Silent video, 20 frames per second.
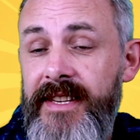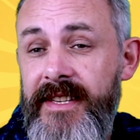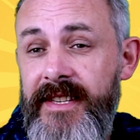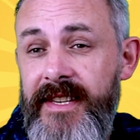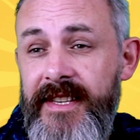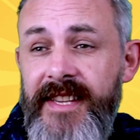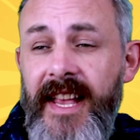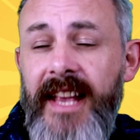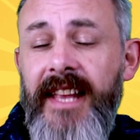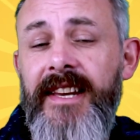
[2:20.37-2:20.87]
It's
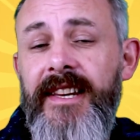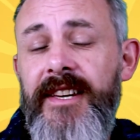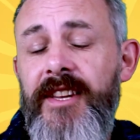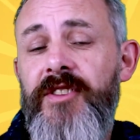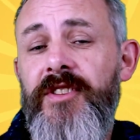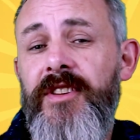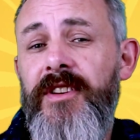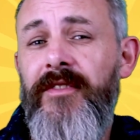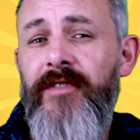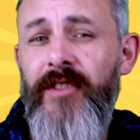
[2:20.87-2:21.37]
the second
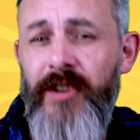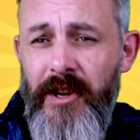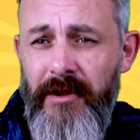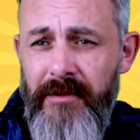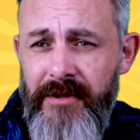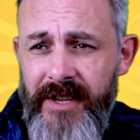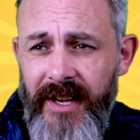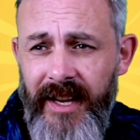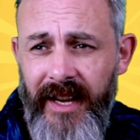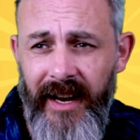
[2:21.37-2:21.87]
edition of
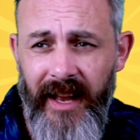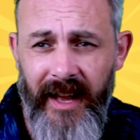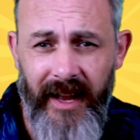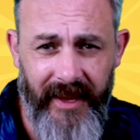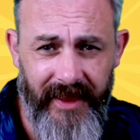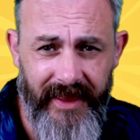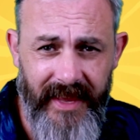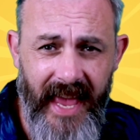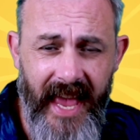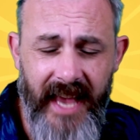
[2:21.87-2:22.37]
Lewis and
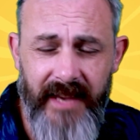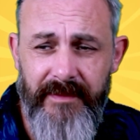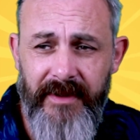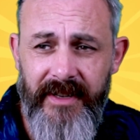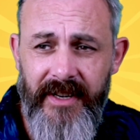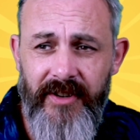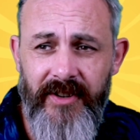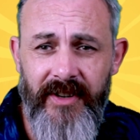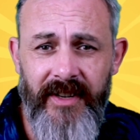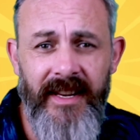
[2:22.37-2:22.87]
Clark The
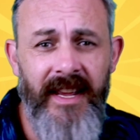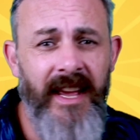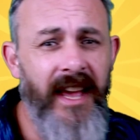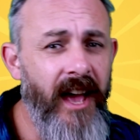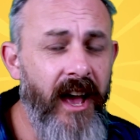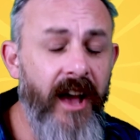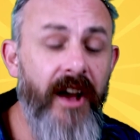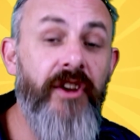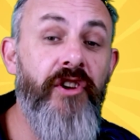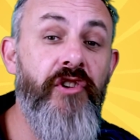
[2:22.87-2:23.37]
Expedition,
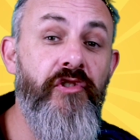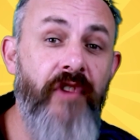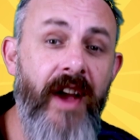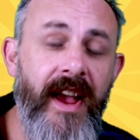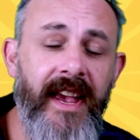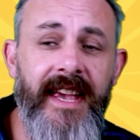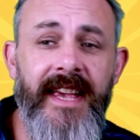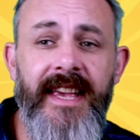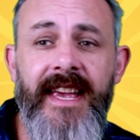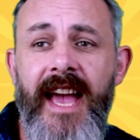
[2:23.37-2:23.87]
a
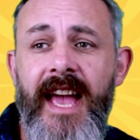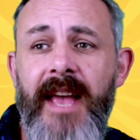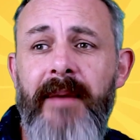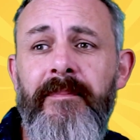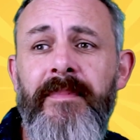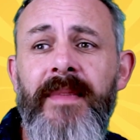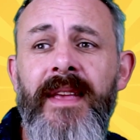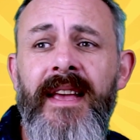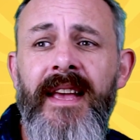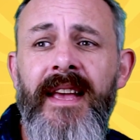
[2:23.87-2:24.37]
cracking game,